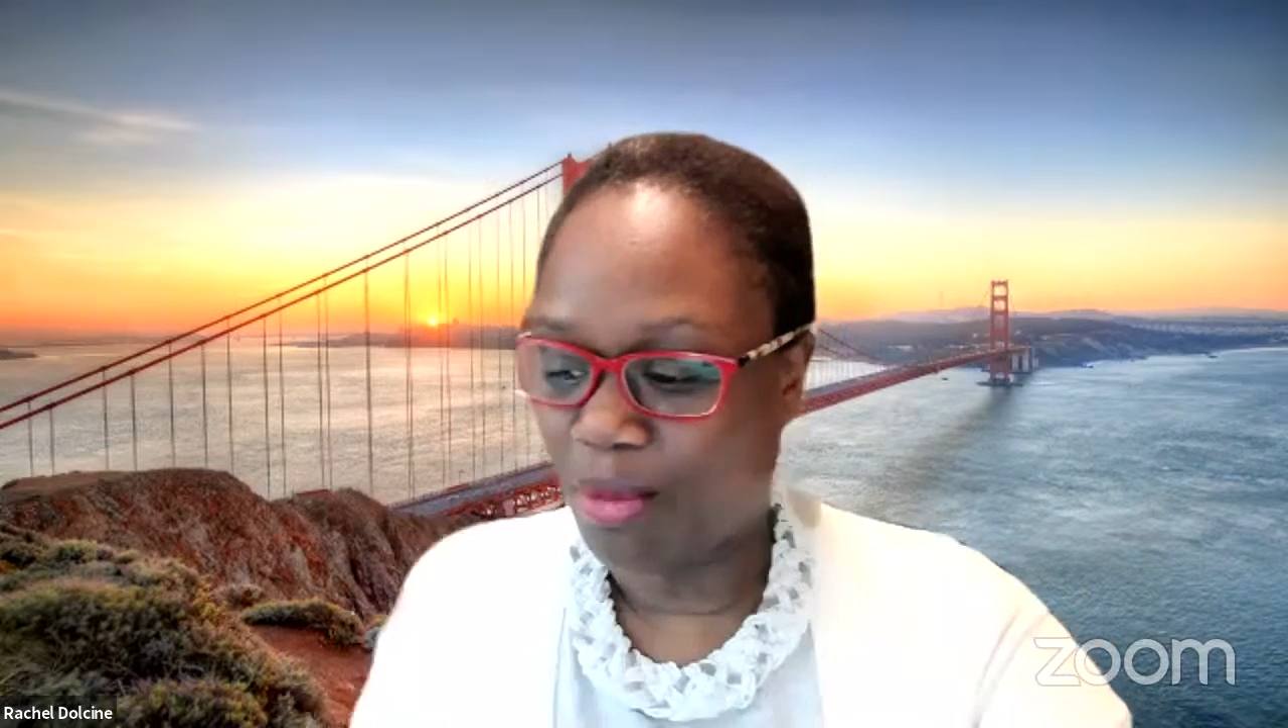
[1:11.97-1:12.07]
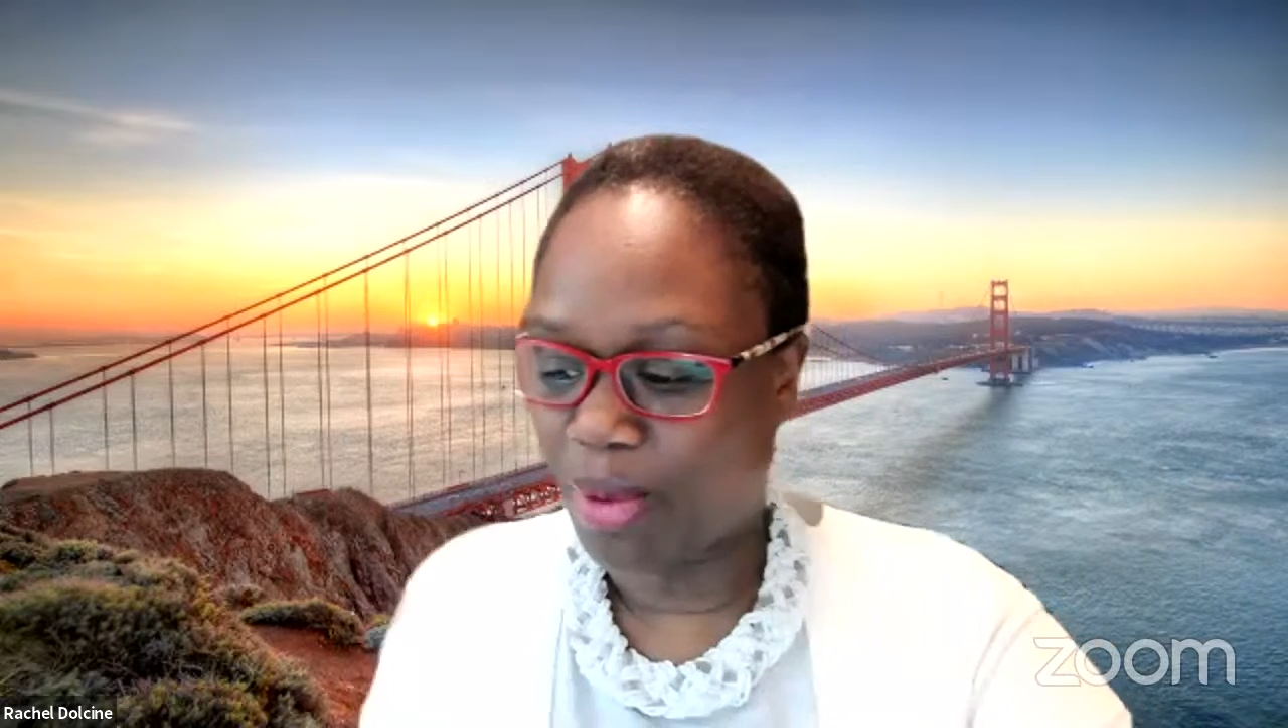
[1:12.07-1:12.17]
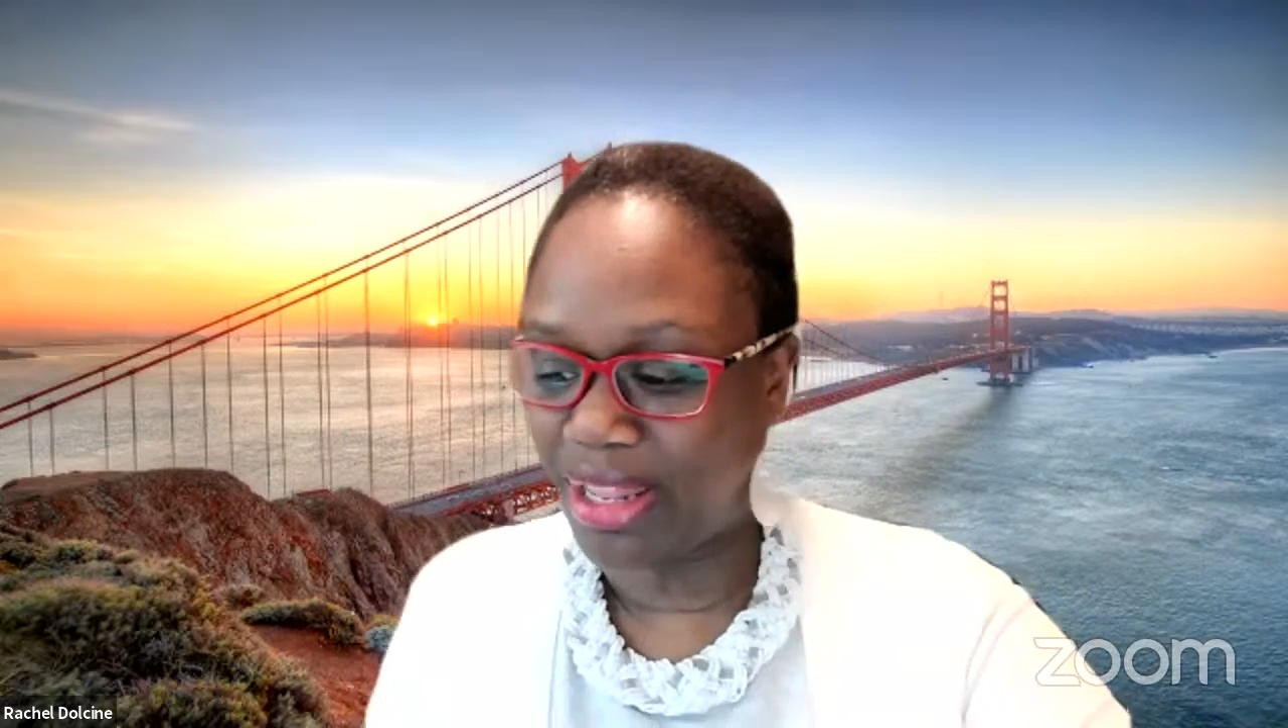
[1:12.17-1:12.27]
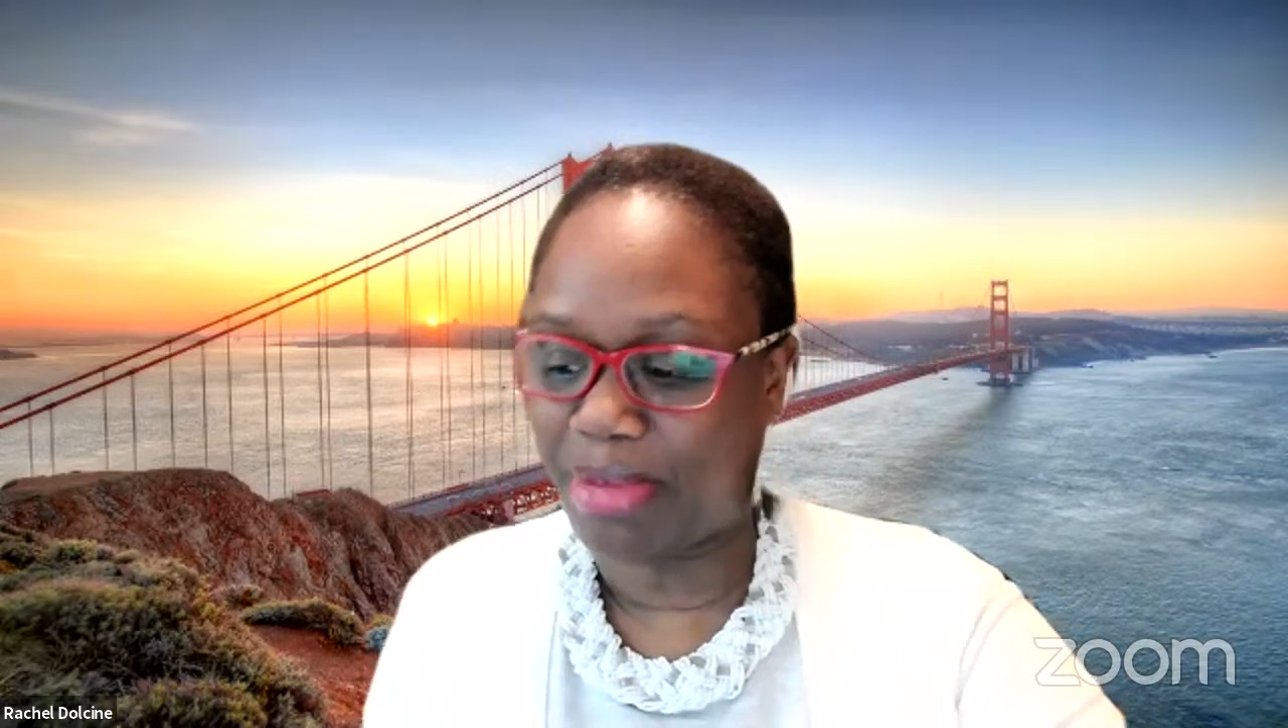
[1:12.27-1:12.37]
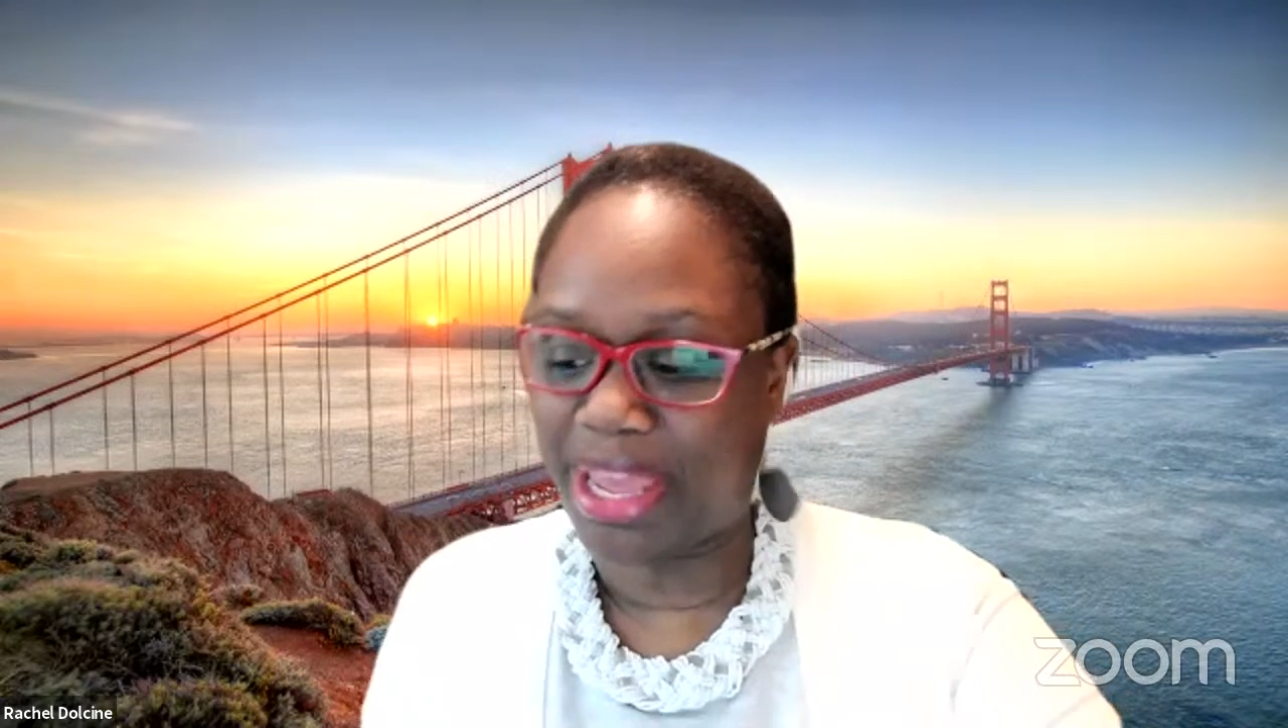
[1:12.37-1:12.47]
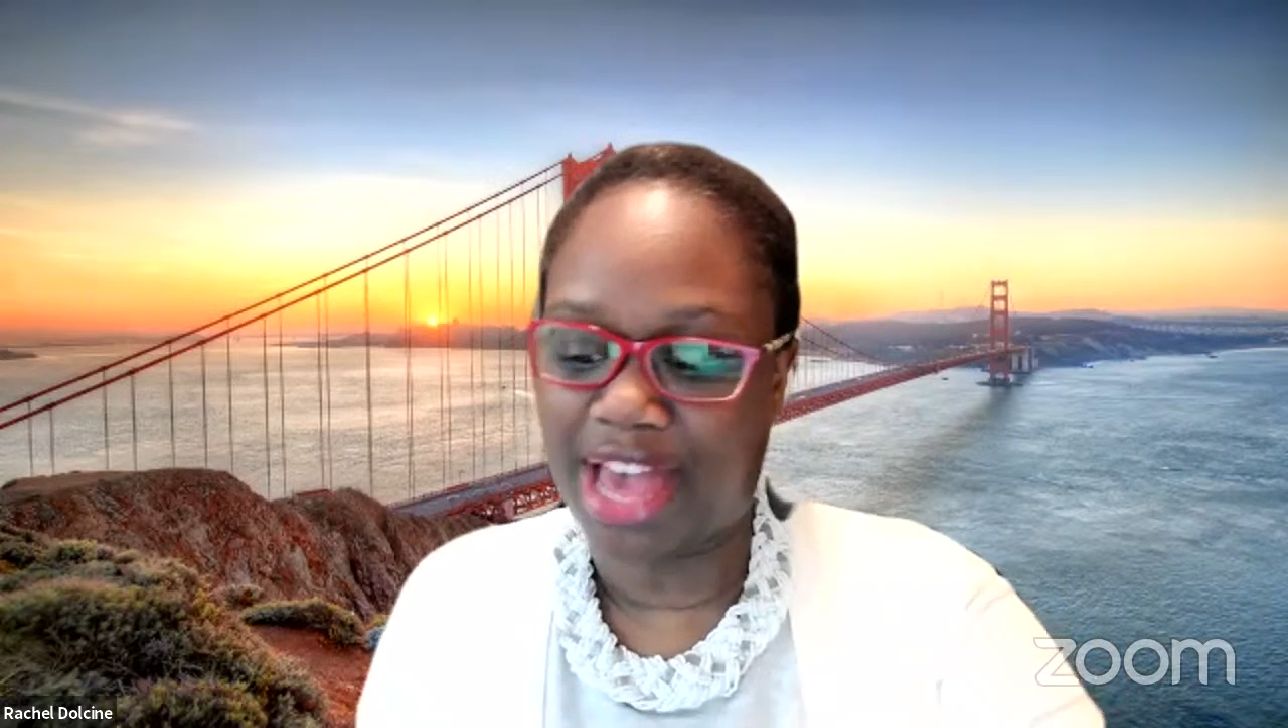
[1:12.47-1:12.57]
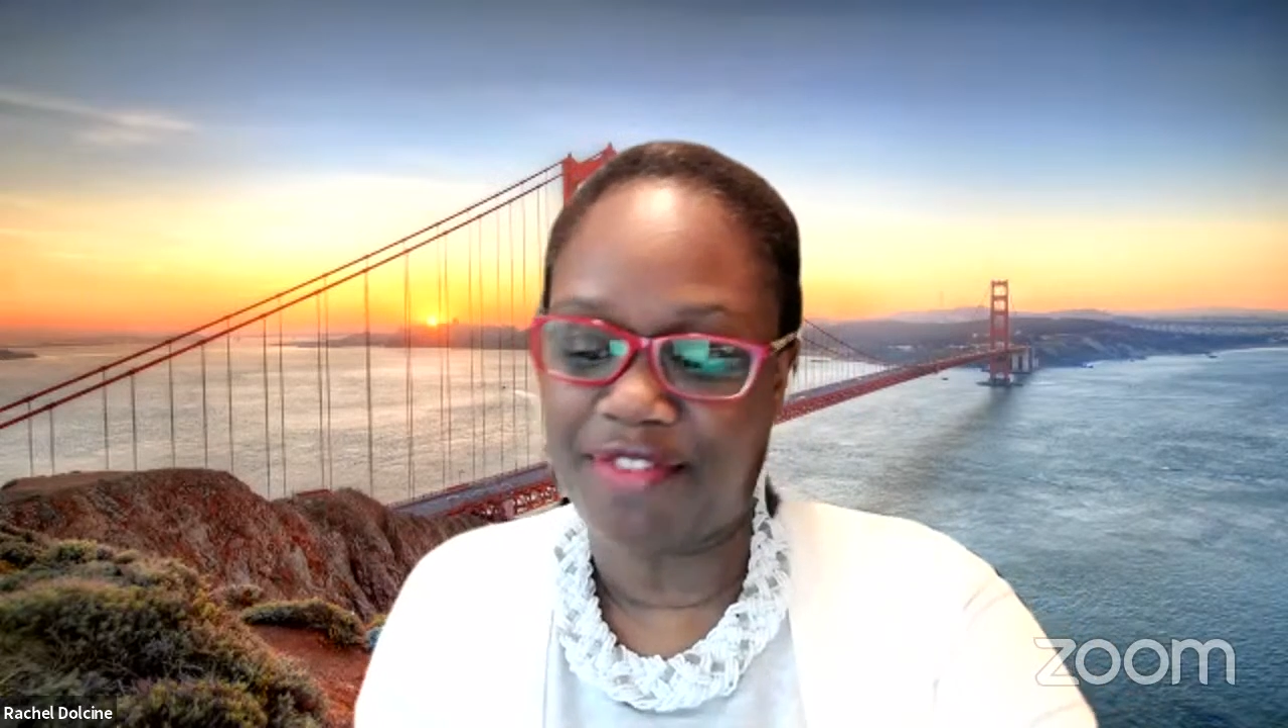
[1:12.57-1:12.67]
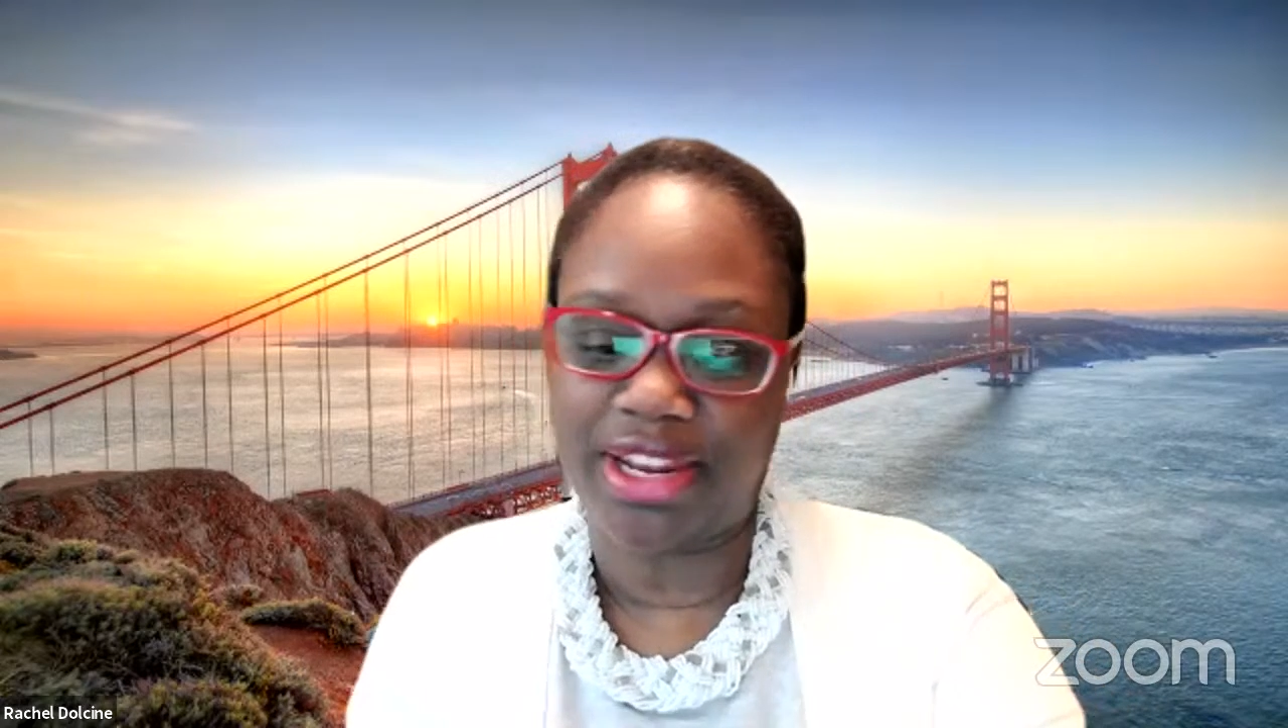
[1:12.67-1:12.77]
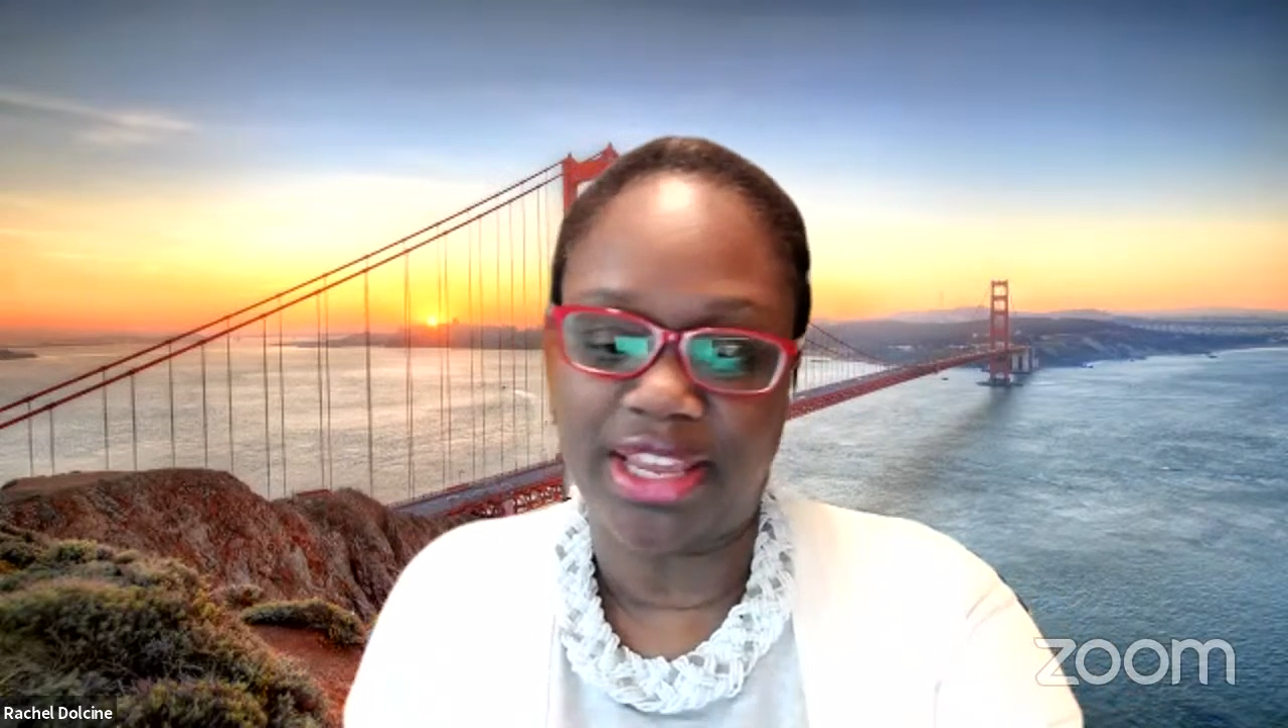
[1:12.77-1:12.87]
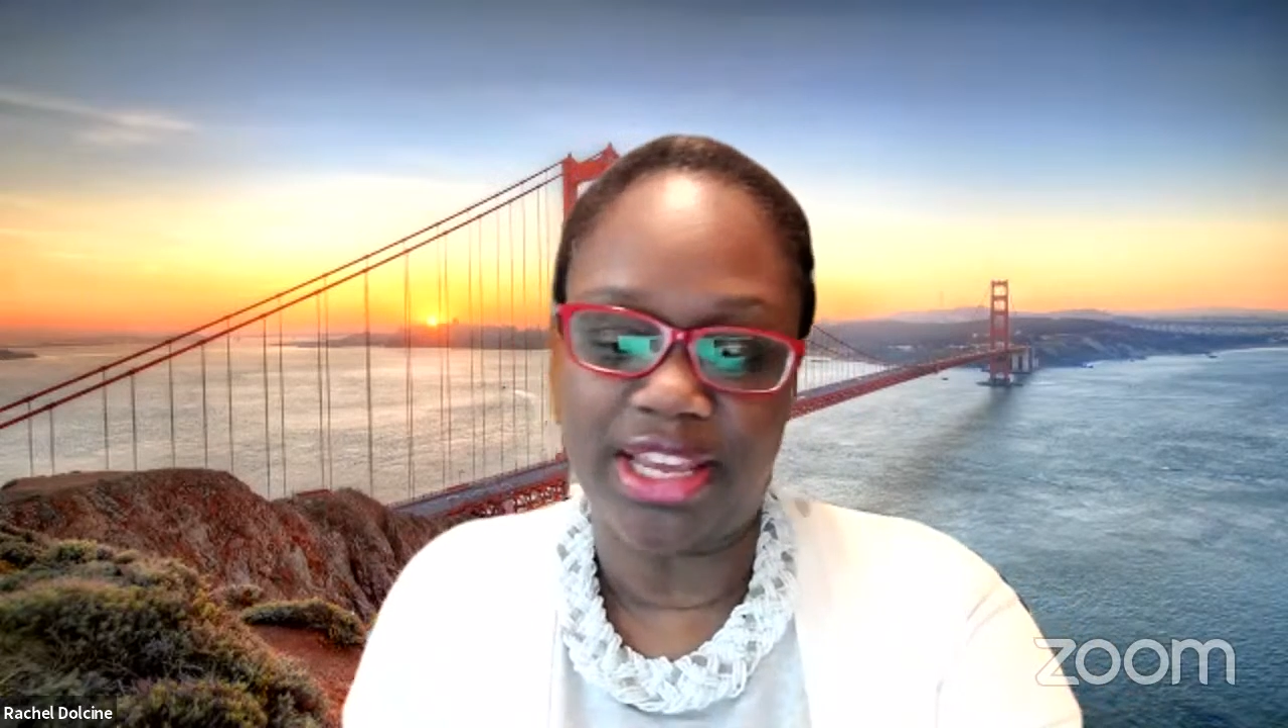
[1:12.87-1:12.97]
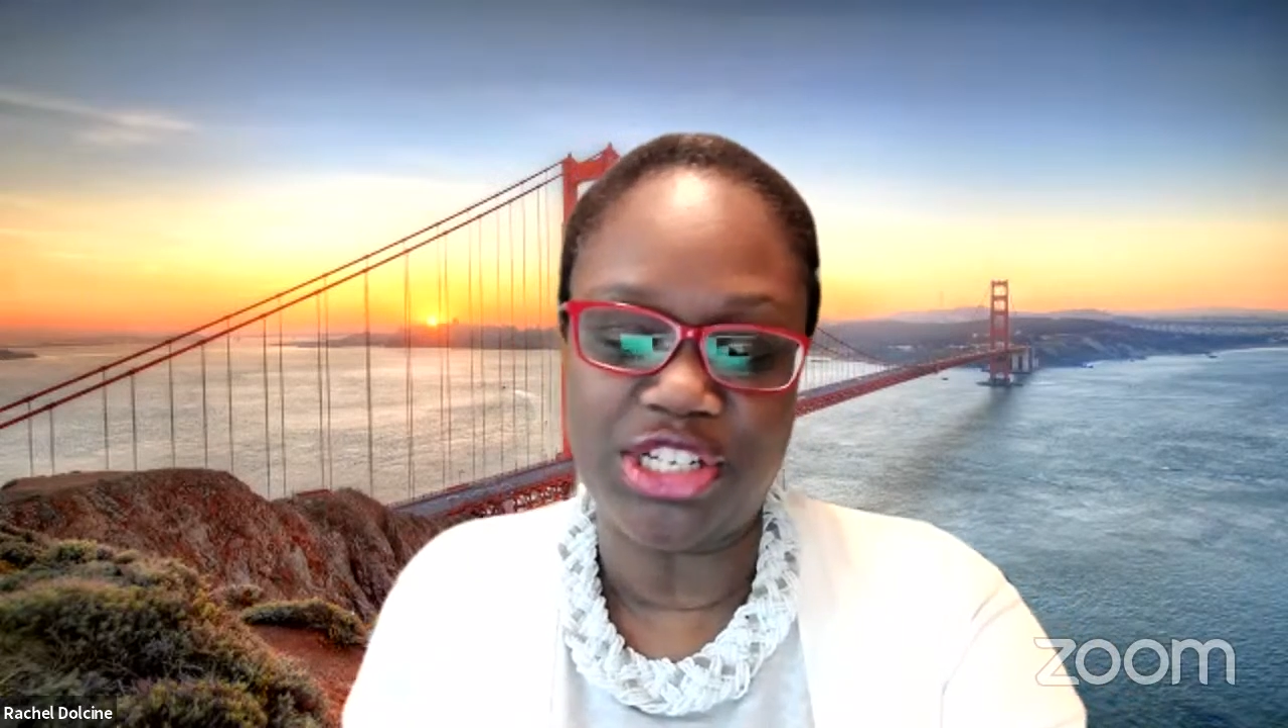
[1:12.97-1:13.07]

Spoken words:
what they may have any